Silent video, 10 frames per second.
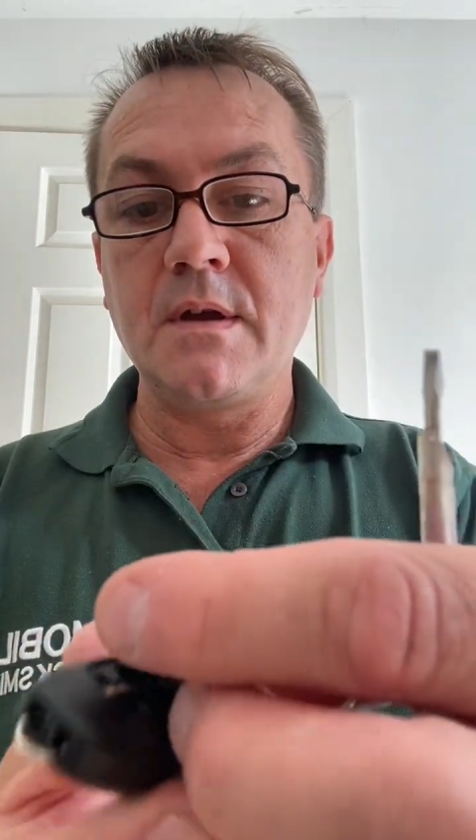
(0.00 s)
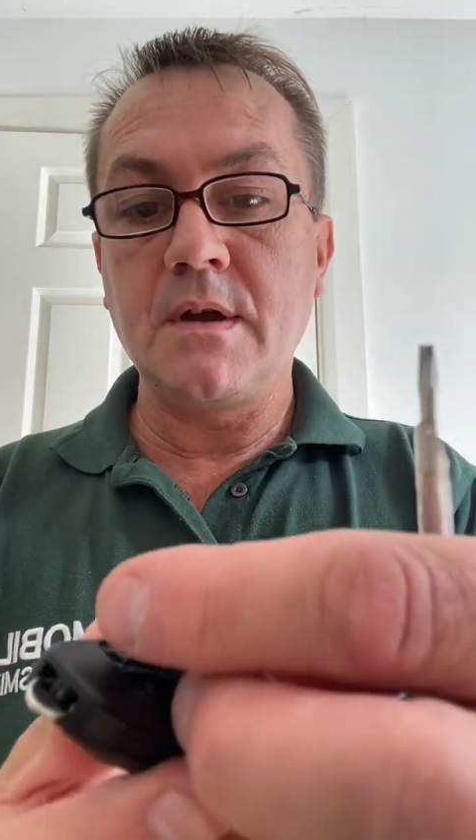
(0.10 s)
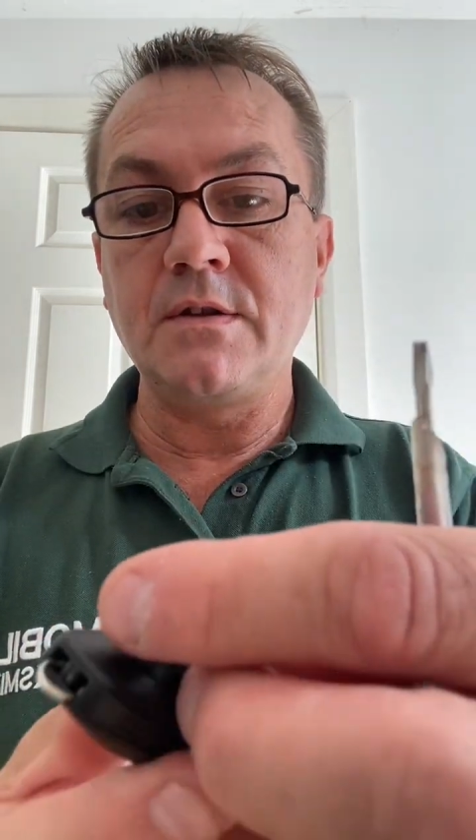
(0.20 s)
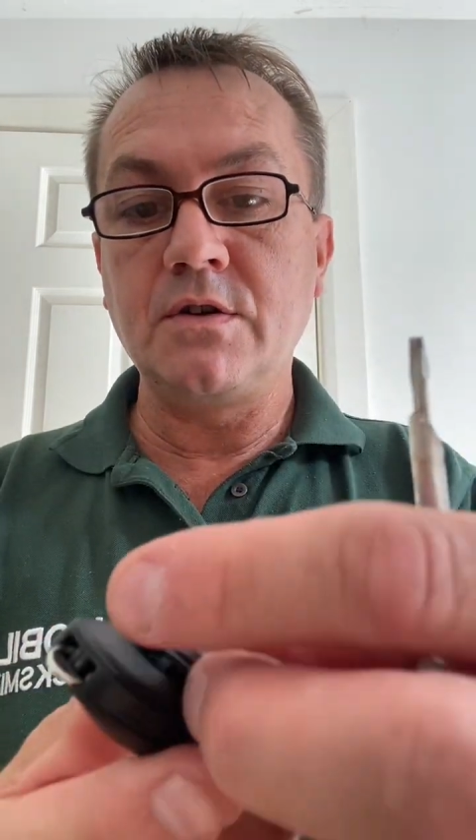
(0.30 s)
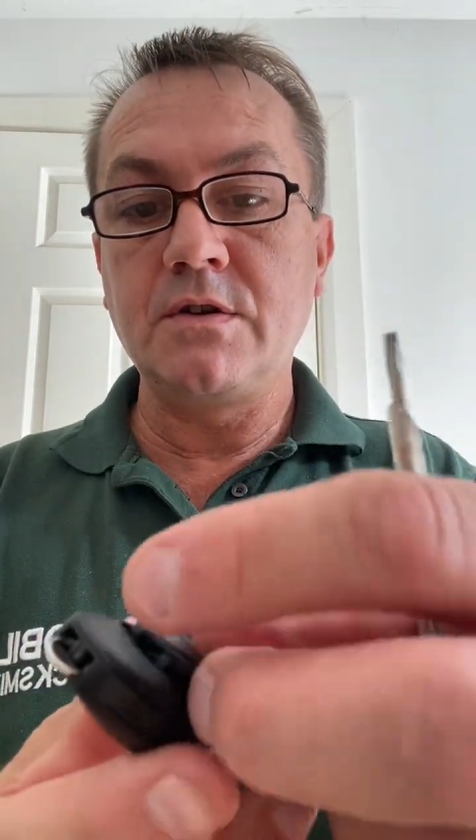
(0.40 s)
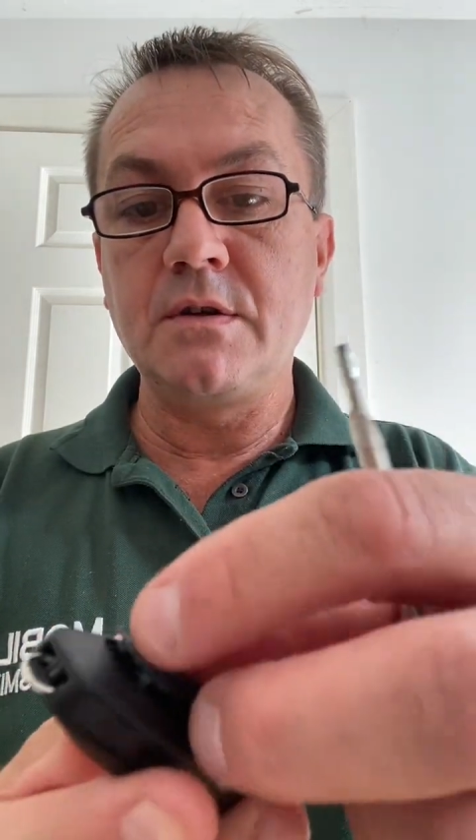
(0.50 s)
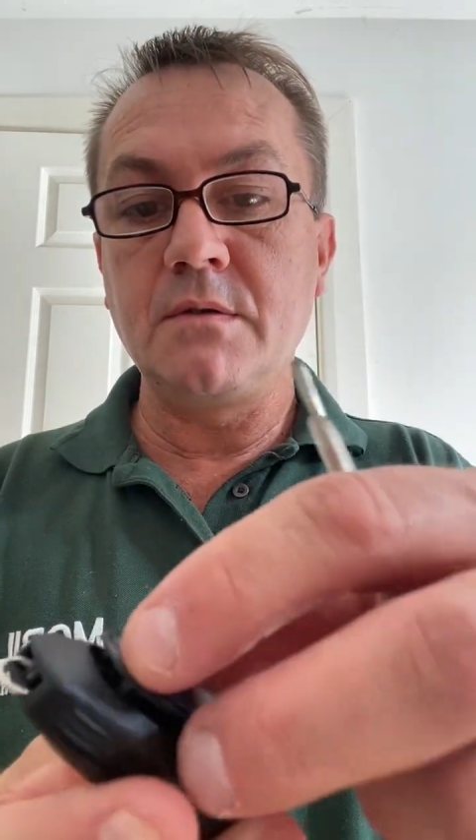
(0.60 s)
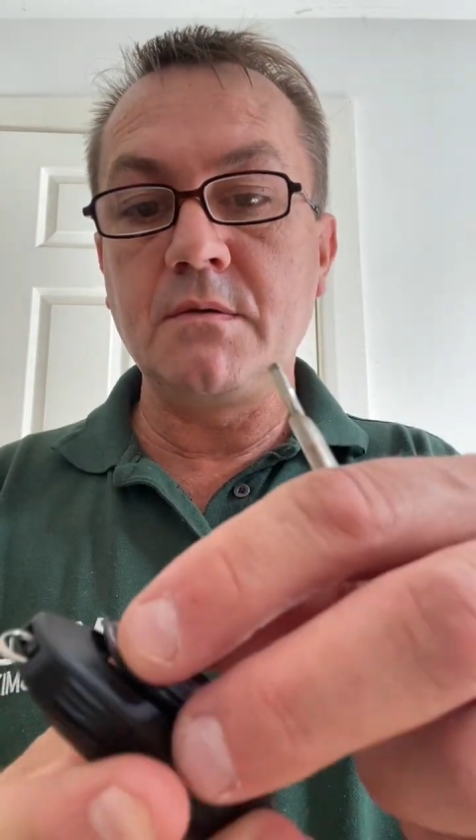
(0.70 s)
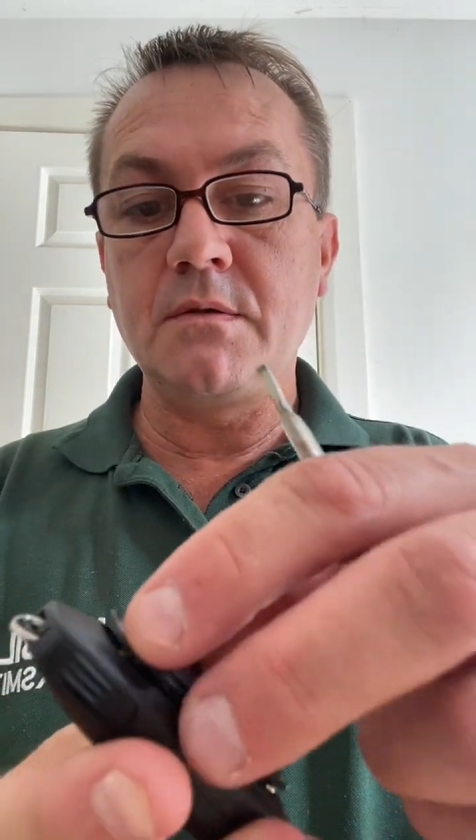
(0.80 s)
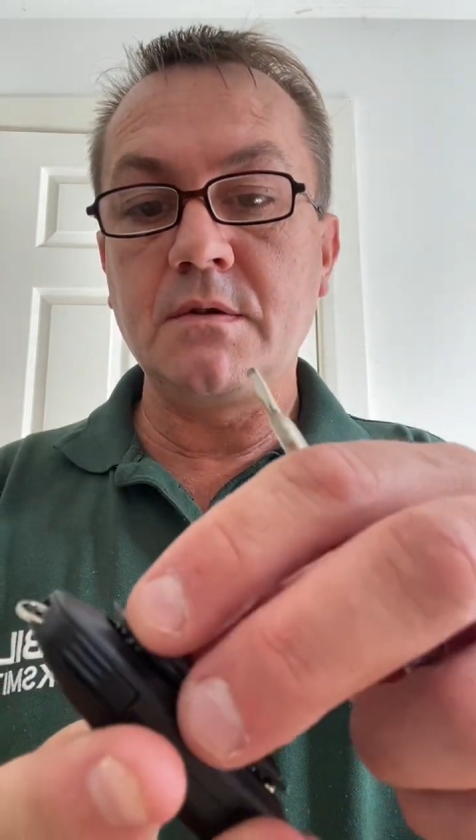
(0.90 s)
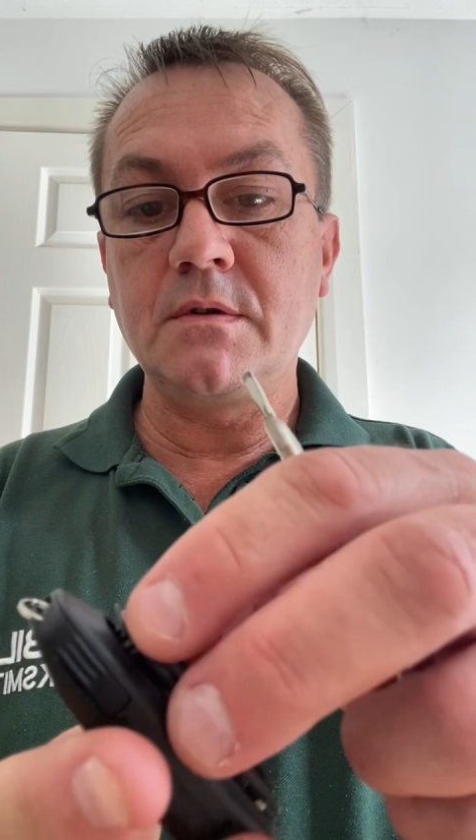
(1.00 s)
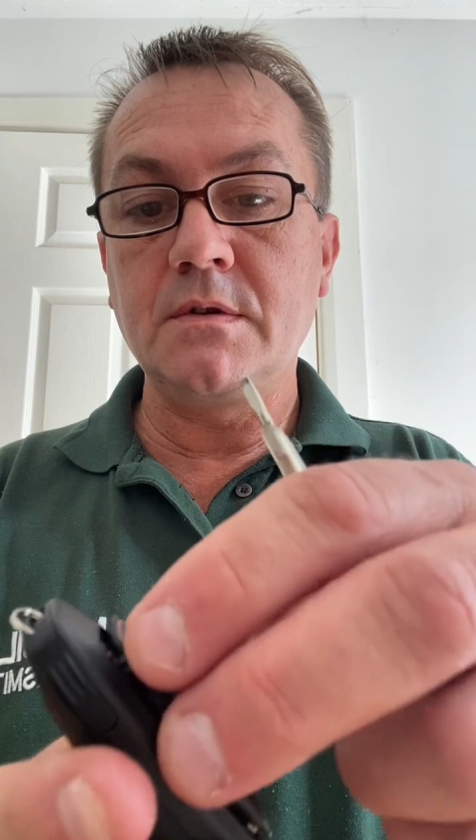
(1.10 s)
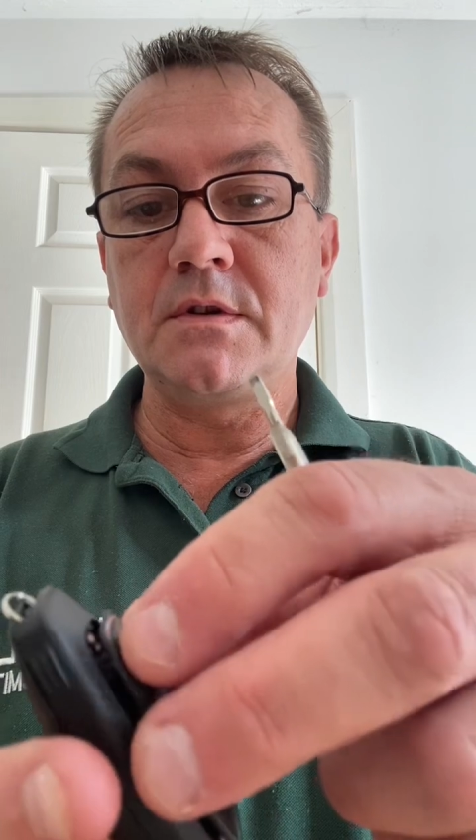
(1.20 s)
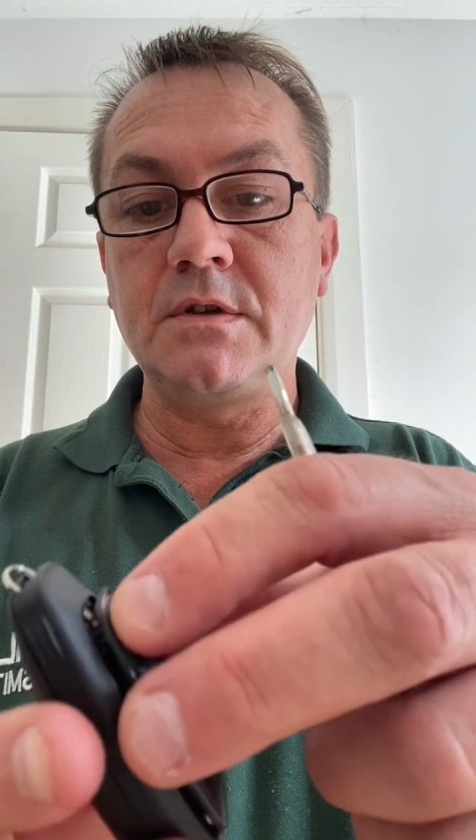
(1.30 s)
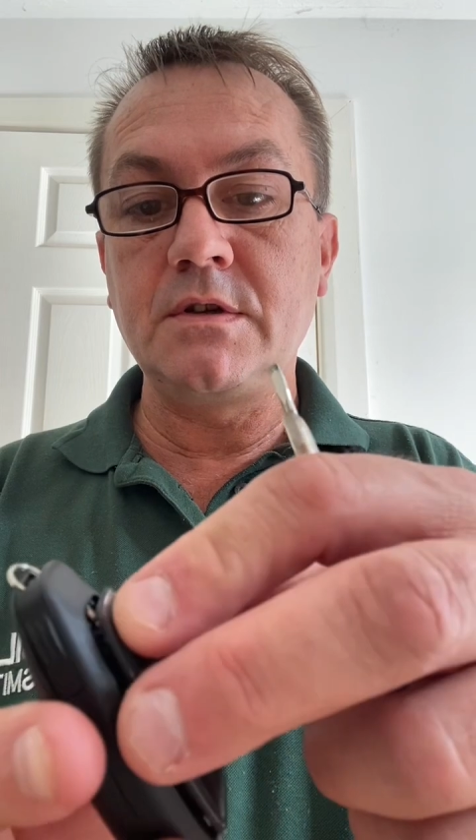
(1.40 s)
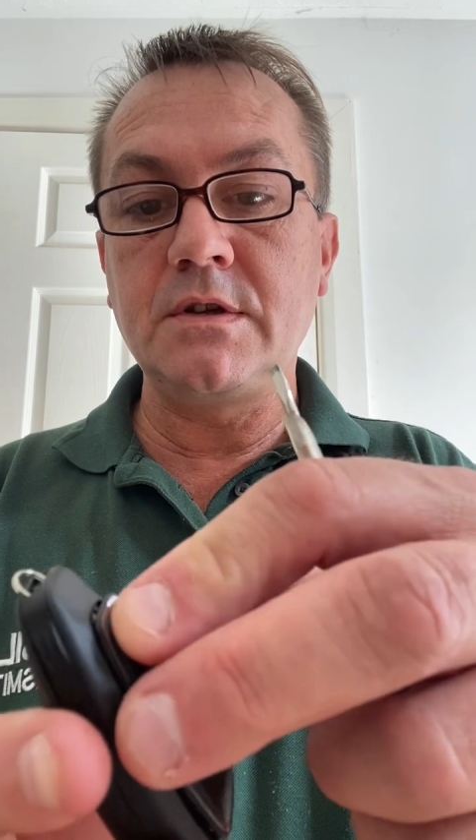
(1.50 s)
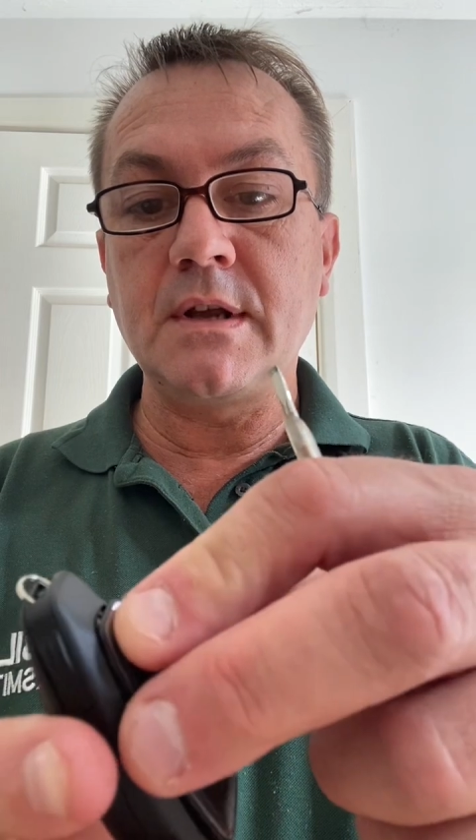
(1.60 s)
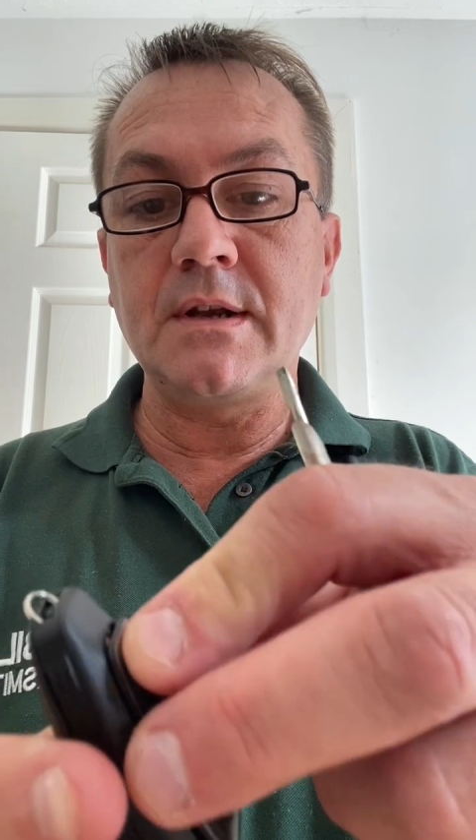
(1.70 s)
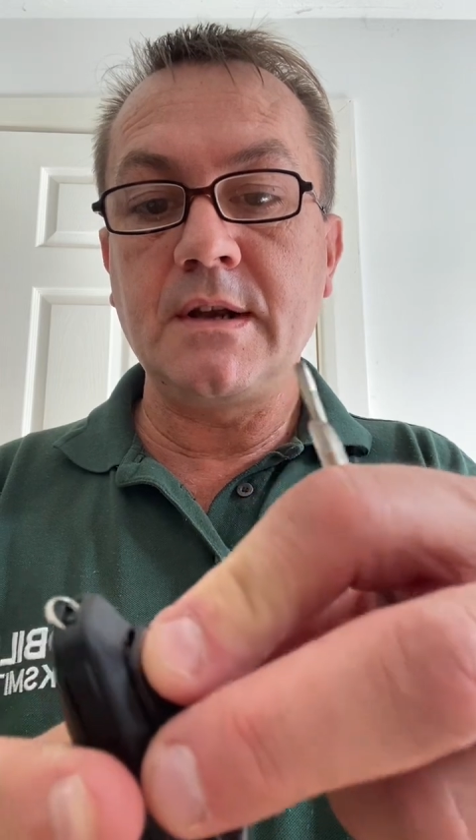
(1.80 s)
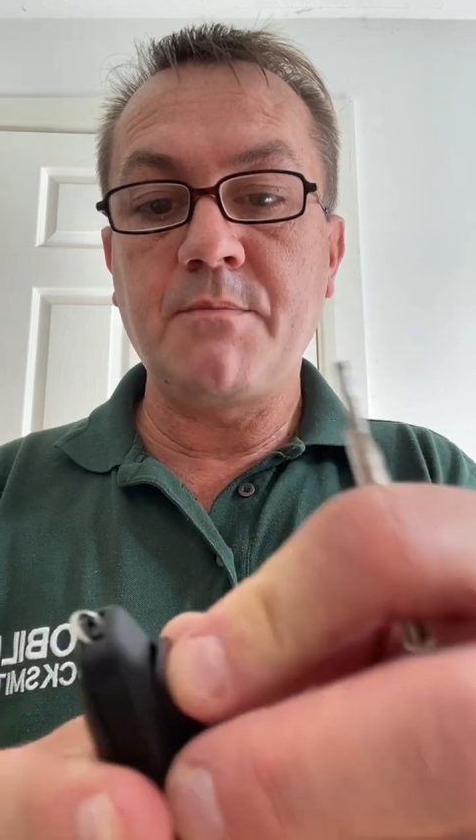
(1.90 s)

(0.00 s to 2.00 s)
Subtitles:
and just gently